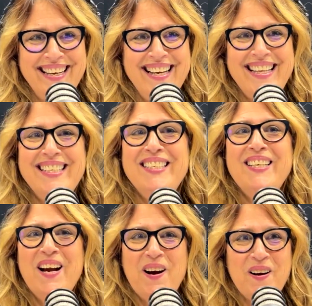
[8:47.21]
They
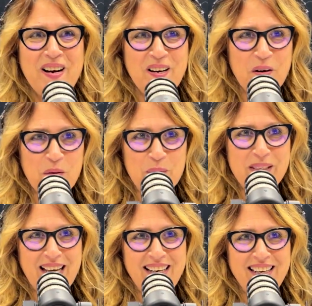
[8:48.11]
share in a group
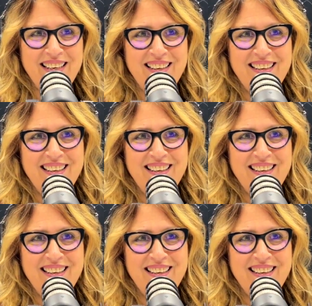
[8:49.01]
setting.